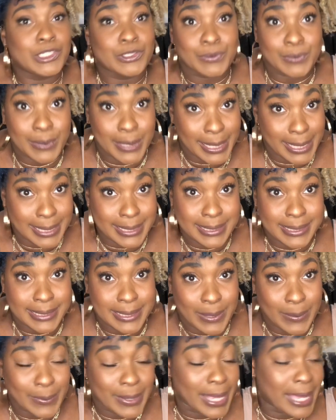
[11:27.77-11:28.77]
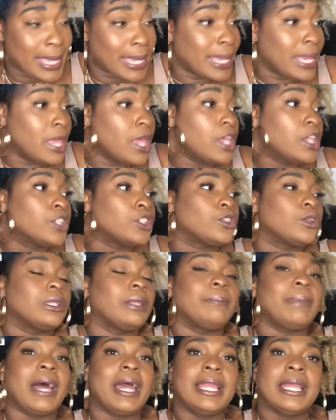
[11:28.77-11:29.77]
dress. Okay, so the
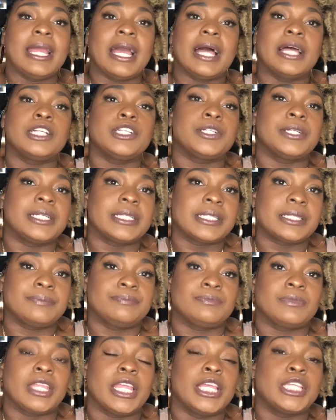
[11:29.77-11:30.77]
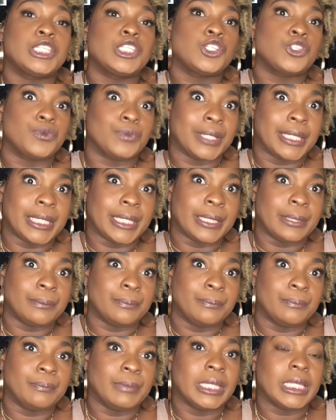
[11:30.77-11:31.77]
bodycon dress is tricky
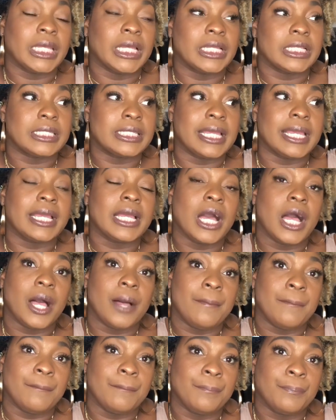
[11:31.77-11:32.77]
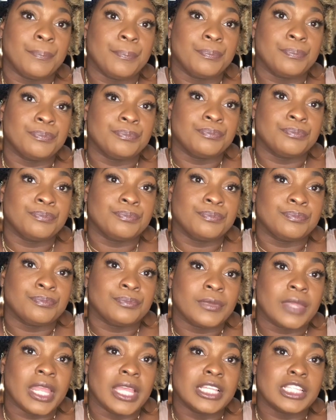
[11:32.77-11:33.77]
because they come
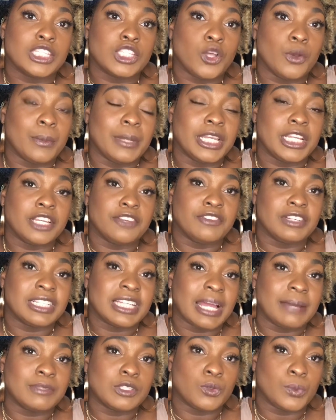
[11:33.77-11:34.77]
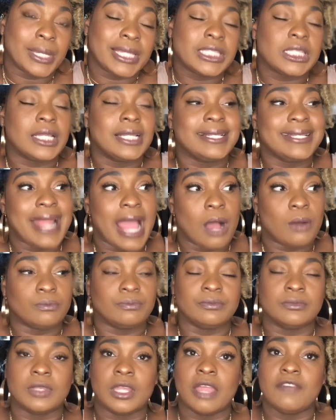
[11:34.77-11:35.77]
in so many different types of ways. Now,
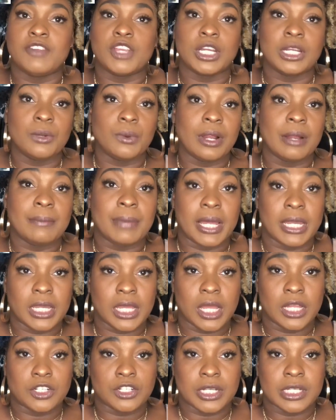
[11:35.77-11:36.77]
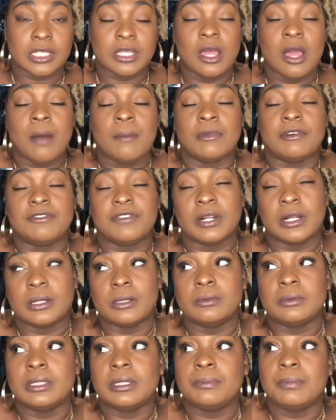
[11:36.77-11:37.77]
if you're gonna wear a bodycon dress,
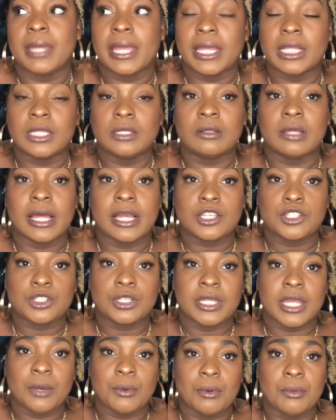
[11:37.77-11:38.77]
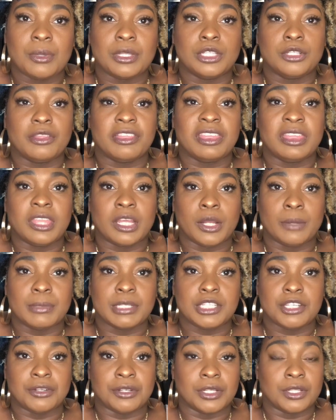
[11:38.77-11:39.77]
preferably pay a little extra, get one with a little thicker
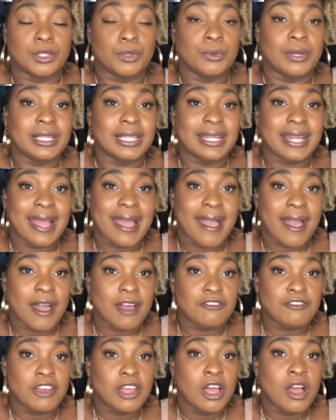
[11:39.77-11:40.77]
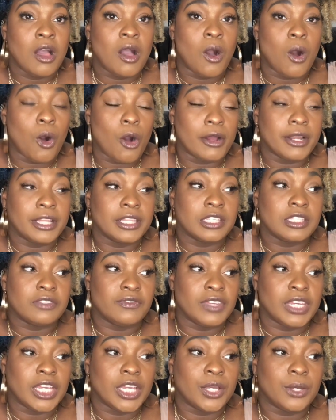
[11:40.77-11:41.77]
material. The one that I have on in this
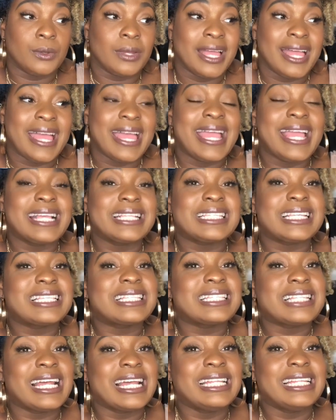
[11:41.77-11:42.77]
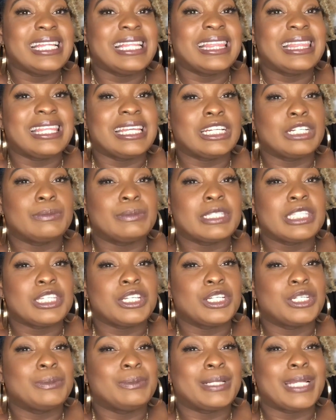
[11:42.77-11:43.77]
video is a slightly thicker
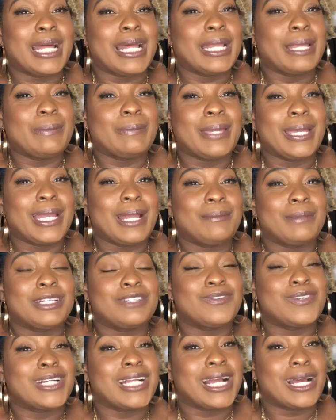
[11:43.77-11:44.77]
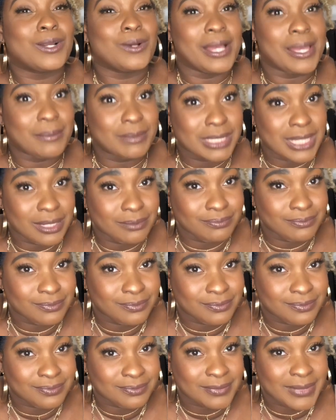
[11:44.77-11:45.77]
material, but I didn't pay that much for it. I got on Amazon.
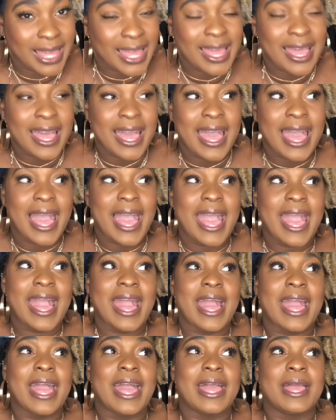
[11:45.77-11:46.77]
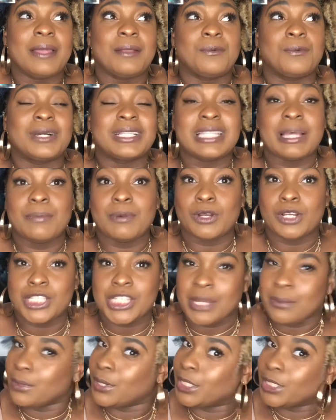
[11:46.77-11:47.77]
And once I put on
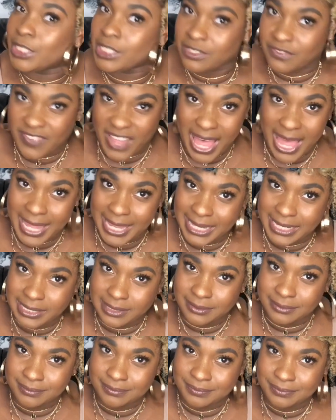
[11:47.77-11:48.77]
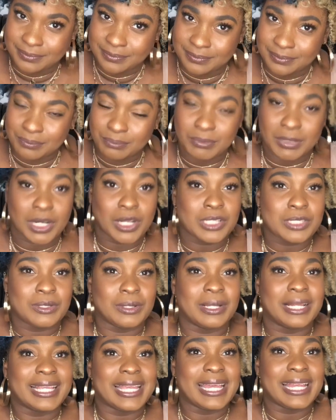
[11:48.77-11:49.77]
shaper, it looks fine. But
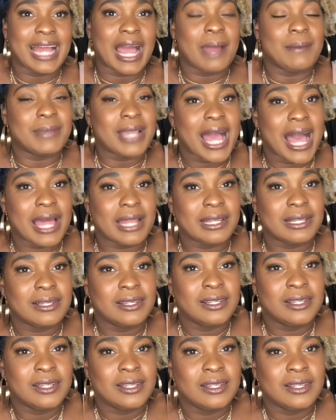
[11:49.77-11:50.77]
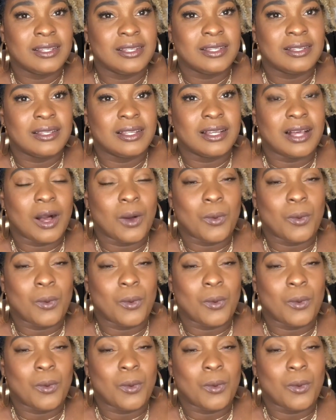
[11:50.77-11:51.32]
also, again, I'm not a